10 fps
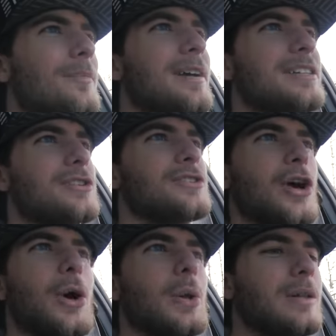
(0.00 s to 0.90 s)
because there's
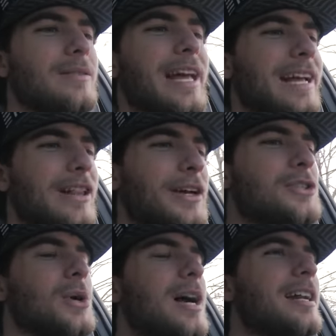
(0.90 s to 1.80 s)
no like
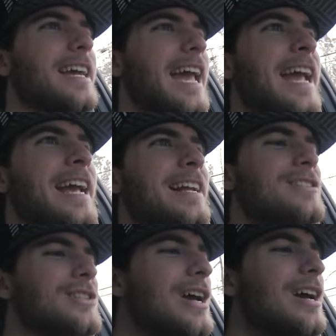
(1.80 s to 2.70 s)
electronic
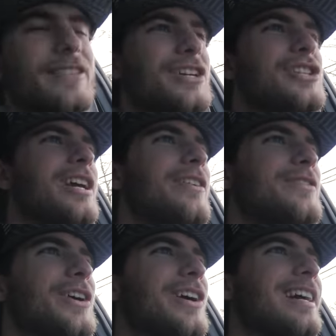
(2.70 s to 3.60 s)
aids. And the
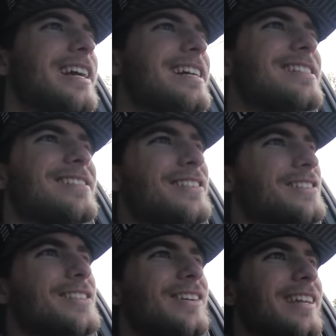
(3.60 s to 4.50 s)
shifter is
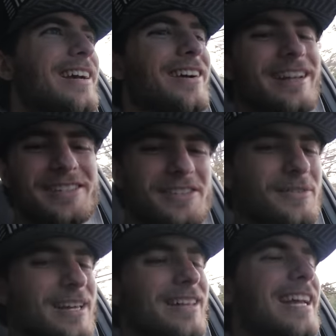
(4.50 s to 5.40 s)
just hilarious to
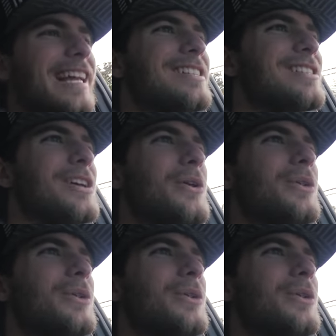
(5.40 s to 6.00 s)
me. Like it's so